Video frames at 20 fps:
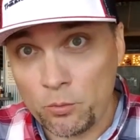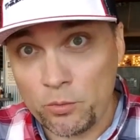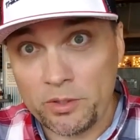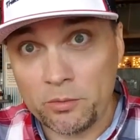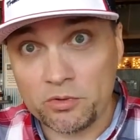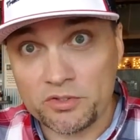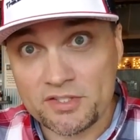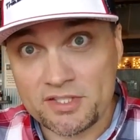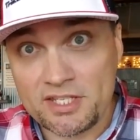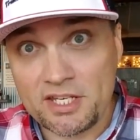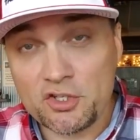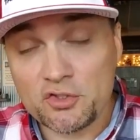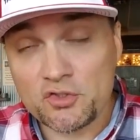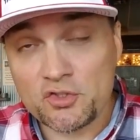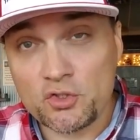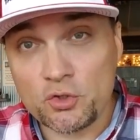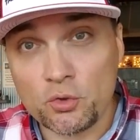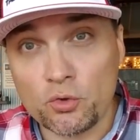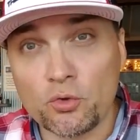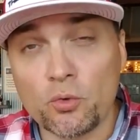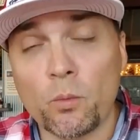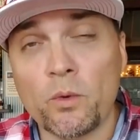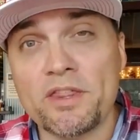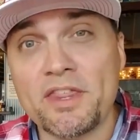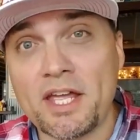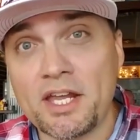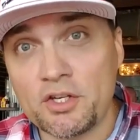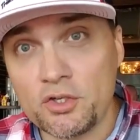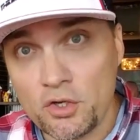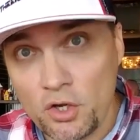we will see you soon with
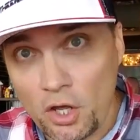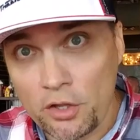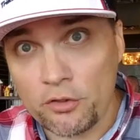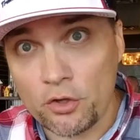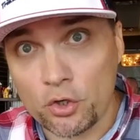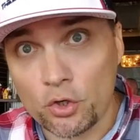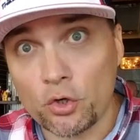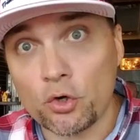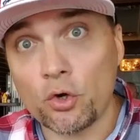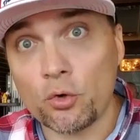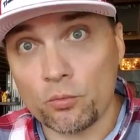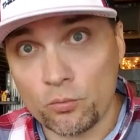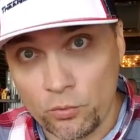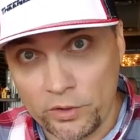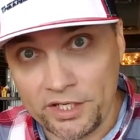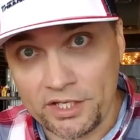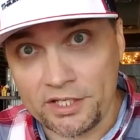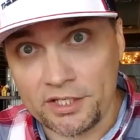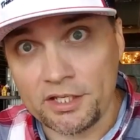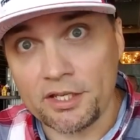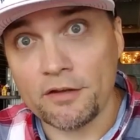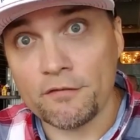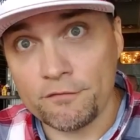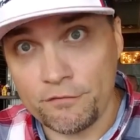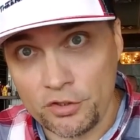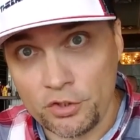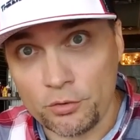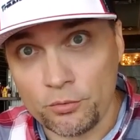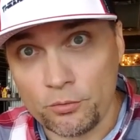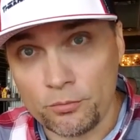another
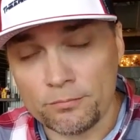review.